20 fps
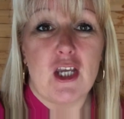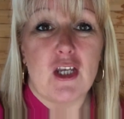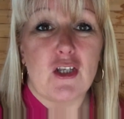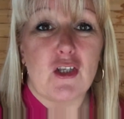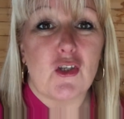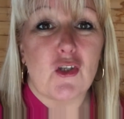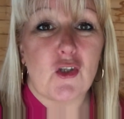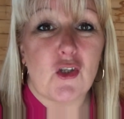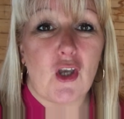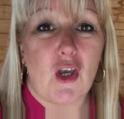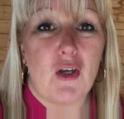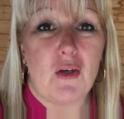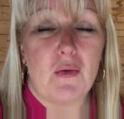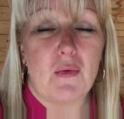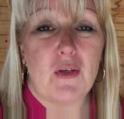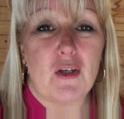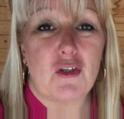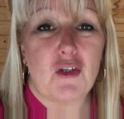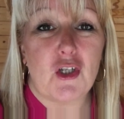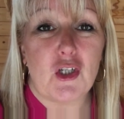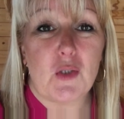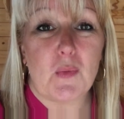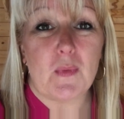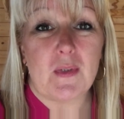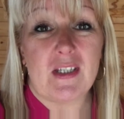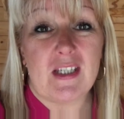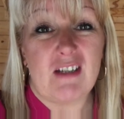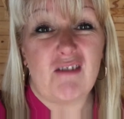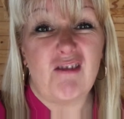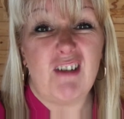So I just
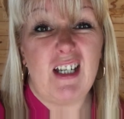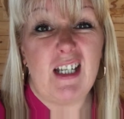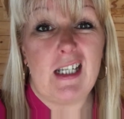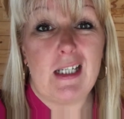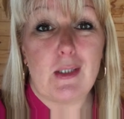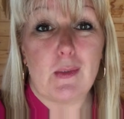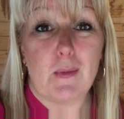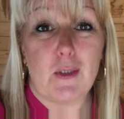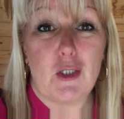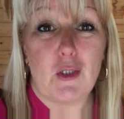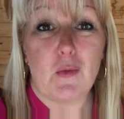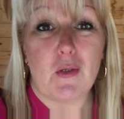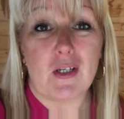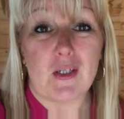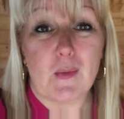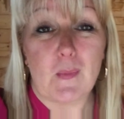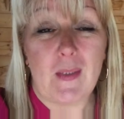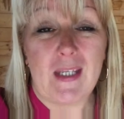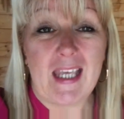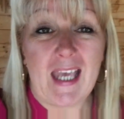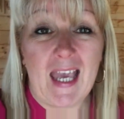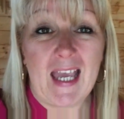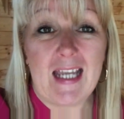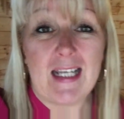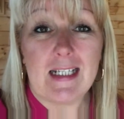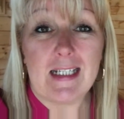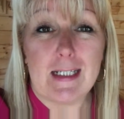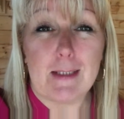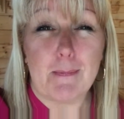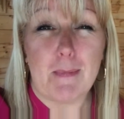wanted really to wish you a nice
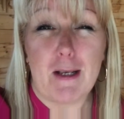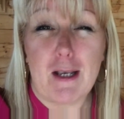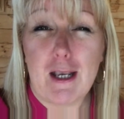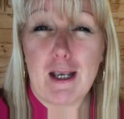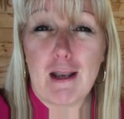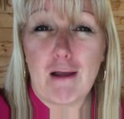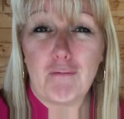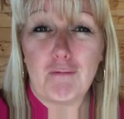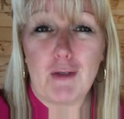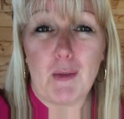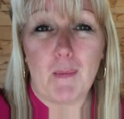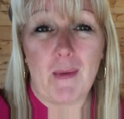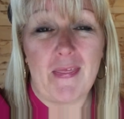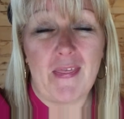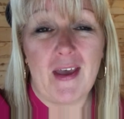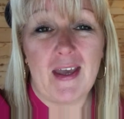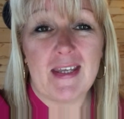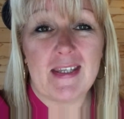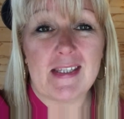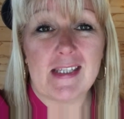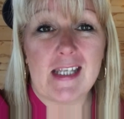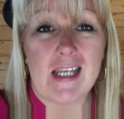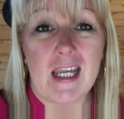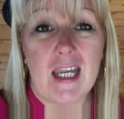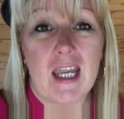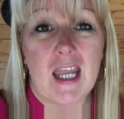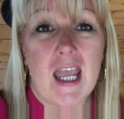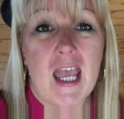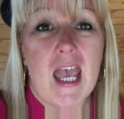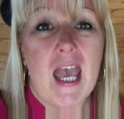weekend. It's been lovely weather, hasn't
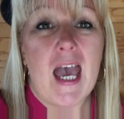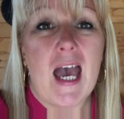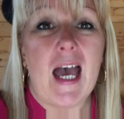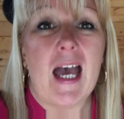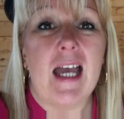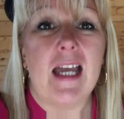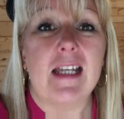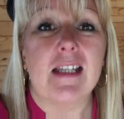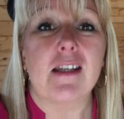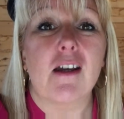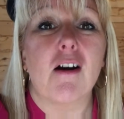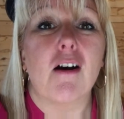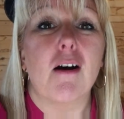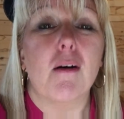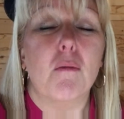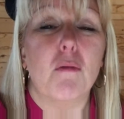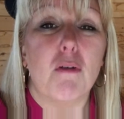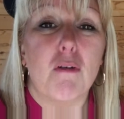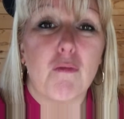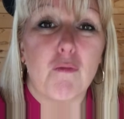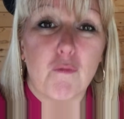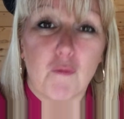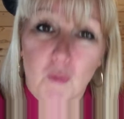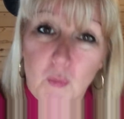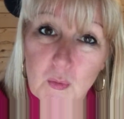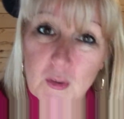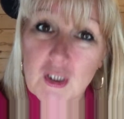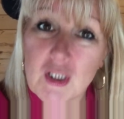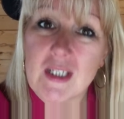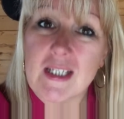it? And I will look
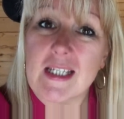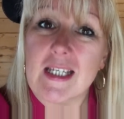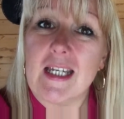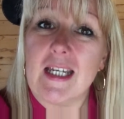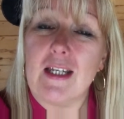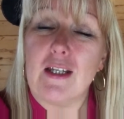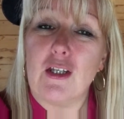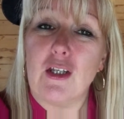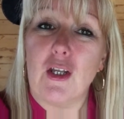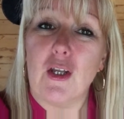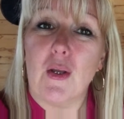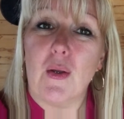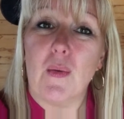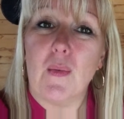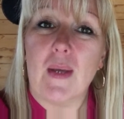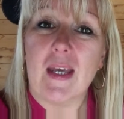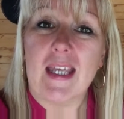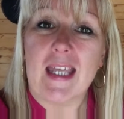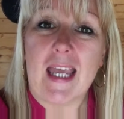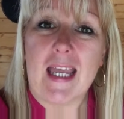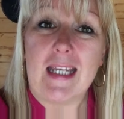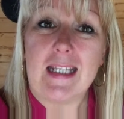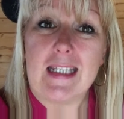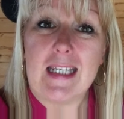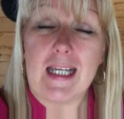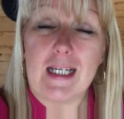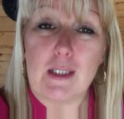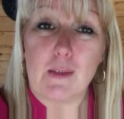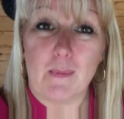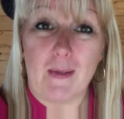forward to seeing you again
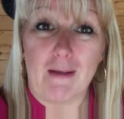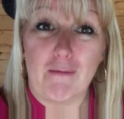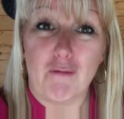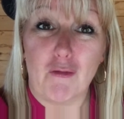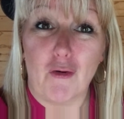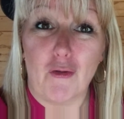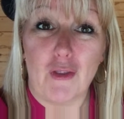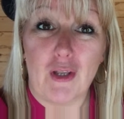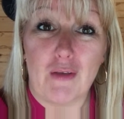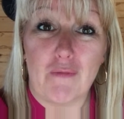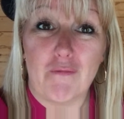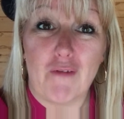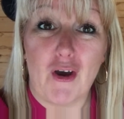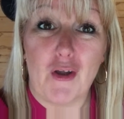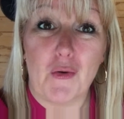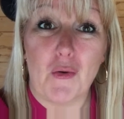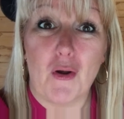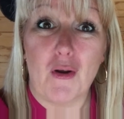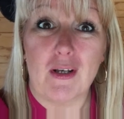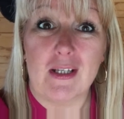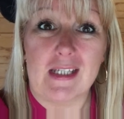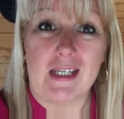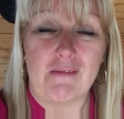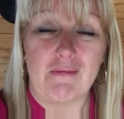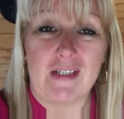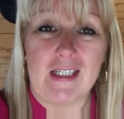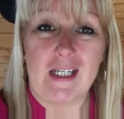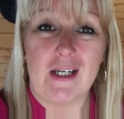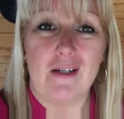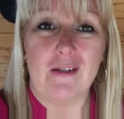next week for the final holiday
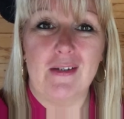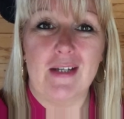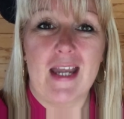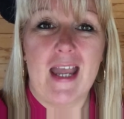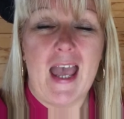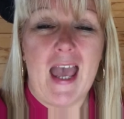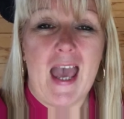video.